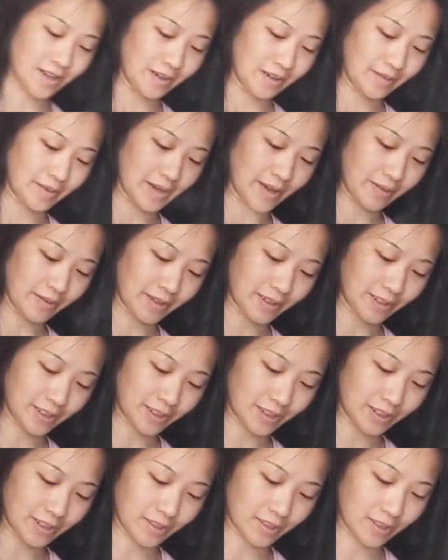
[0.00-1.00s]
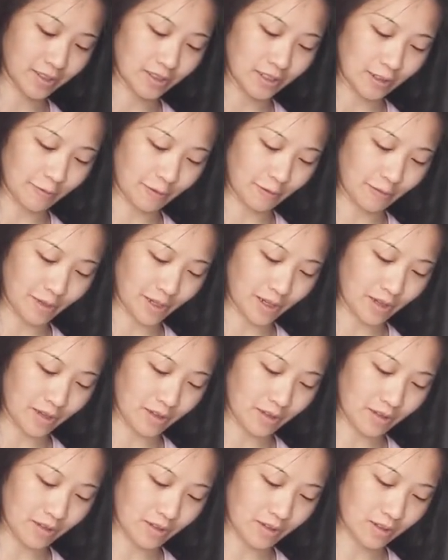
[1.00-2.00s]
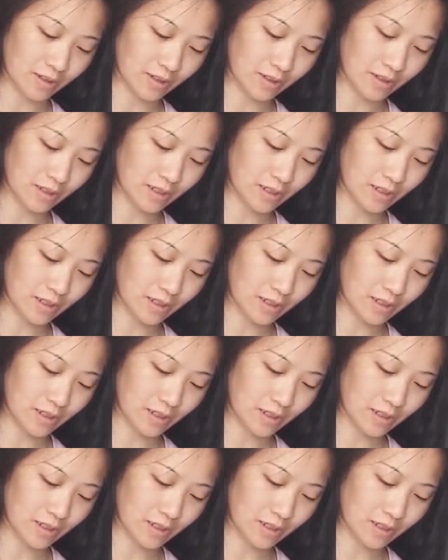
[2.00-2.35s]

I wanted to show you some of my other